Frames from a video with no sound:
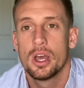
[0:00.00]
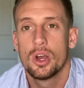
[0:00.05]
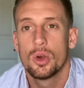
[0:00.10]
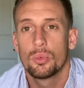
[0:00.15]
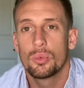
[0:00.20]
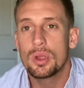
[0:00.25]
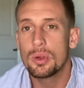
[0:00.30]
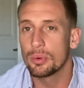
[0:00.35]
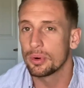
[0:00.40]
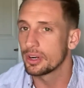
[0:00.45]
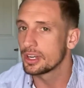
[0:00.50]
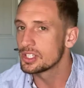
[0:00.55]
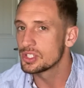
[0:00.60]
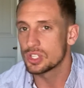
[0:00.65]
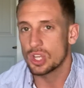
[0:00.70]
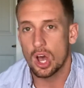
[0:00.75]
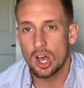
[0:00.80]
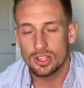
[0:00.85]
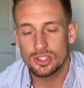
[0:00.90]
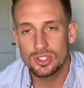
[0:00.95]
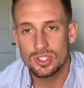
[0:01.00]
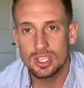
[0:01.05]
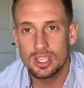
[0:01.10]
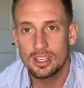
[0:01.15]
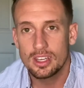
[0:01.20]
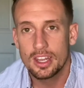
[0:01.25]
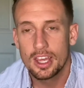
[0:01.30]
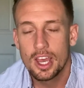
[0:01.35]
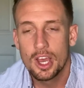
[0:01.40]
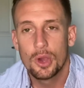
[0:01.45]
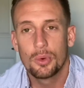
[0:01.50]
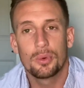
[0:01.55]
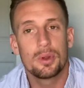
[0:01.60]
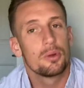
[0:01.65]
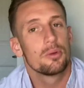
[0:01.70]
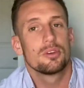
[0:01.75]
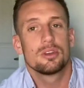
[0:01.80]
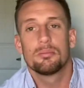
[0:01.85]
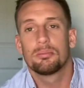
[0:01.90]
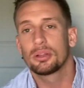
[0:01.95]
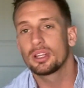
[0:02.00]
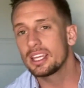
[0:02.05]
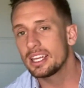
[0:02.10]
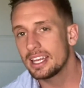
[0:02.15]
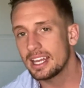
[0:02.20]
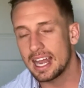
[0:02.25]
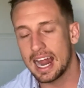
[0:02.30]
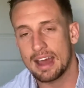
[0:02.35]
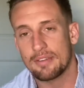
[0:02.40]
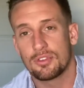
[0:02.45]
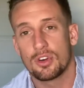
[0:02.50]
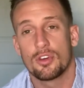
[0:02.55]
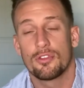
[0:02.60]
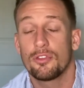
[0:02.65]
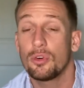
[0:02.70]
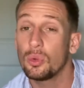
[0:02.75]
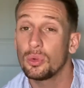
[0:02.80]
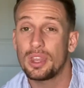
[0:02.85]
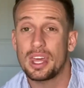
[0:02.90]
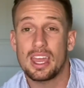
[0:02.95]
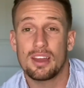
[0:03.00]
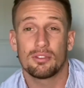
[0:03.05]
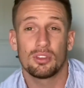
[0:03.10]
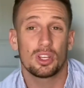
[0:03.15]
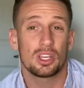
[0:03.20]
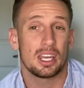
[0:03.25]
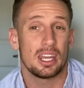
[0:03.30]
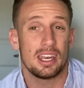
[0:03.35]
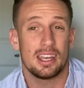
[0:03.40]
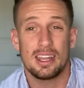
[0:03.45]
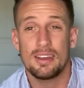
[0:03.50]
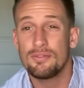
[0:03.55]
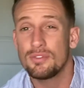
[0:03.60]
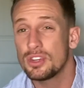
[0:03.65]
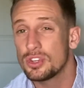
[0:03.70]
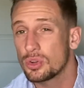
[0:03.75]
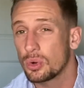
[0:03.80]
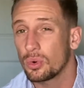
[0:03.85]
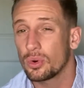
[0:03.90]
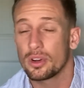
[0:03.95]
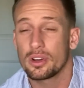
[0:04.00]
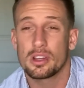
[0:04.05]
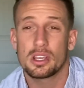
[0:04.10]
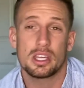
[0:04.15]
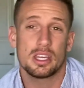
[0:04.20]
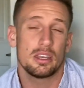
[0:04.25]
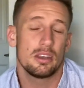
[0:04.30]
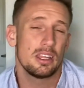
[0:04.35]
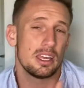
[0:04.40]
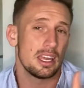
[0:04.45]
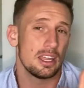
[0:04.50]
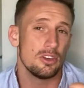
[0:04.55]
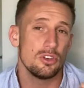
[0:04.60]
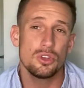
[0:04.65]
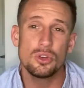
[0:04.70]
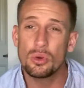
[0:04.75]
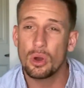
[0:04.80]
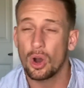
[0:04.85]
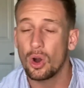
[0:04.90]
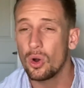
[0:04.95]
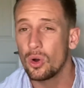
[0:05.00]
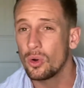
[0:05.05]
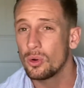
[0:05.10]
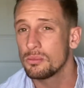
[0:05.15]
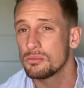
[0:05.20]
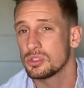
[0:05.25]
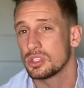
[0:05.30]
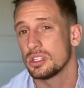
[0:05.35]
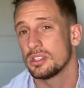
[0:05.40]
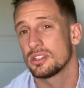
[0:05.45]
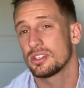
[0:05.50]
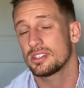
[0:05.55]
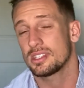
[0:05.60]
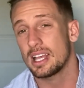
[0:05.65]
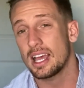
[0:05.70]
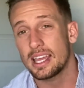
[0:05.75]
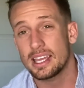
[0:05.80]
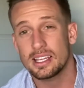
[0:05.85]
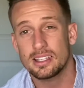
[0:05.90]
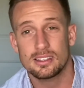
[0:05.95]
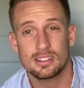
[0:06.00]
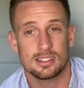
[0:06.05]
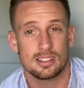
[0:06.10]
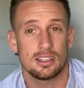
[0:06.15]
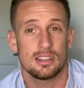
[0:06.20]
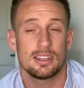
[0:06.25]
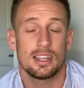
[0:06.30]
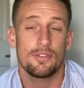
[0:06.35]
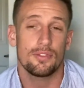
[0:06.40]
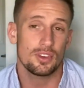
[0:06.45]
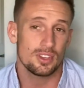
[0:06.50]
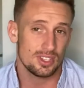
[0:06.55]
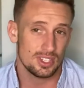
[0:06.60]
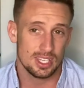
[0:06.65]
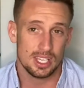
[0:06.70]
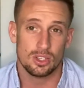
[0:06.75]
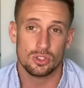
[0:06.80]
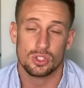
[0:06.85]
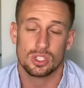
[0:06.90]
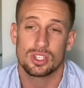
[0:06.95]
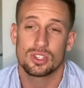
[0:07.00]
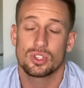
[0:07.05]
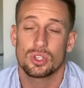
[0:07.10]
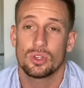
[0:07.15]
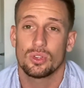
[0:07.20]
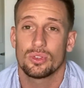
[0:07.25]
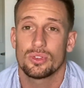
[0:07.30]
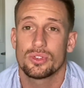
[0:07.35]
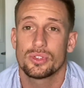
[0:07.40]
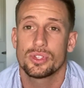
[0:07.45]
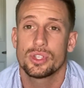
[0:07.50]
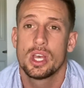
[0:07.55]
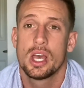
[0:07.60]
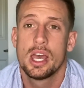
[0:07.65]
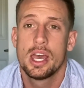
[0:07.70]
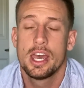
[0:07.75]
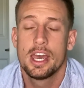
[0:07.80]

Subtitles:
We were exhausted. We were depleted after a full day of looking at inventory and new homes and sites and different sales consultants.